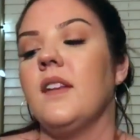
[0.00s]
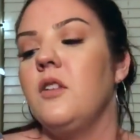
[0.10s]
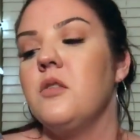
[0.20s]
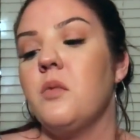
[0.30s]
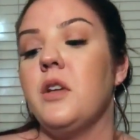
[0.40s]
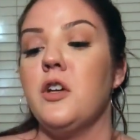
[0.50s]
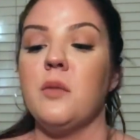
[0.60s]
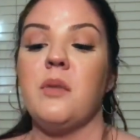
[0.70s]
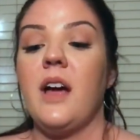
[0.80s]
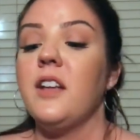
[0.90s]
use when
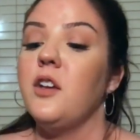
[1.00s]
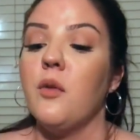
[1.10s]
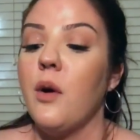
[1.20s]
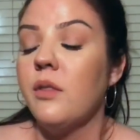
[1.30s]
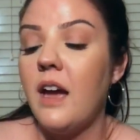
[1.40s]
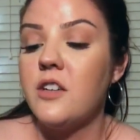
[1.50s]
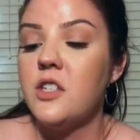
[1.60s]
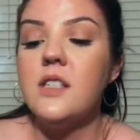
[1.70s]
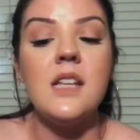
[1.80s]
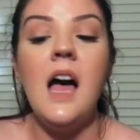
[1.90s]
you're applying your own
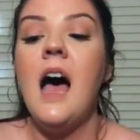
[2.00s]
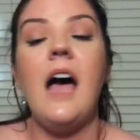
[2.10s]
lashes.